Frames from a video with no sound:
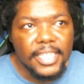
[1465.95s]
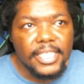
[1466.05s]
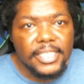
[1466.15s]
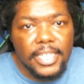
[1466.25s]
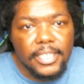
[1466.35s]

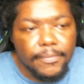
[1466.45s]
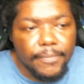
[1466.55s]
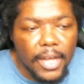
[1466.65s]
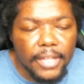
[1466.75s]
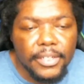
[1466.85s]
is that the
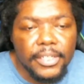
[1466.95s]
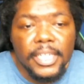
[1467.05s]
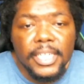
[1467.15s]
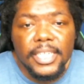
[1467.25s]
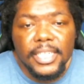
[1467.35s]
father
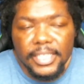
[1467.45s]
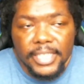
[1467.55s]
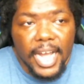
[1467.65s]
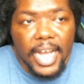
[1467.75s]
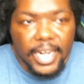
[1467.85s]

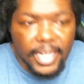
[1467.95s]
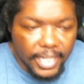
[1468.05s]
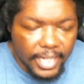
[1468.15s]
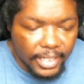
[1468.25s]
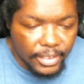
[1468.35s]
died
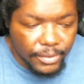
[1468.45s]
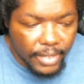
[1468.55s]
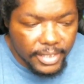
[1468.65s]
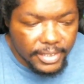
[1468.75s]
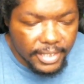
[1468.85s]
at a
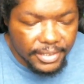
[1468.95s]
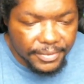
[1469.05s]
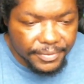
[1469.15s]
train station,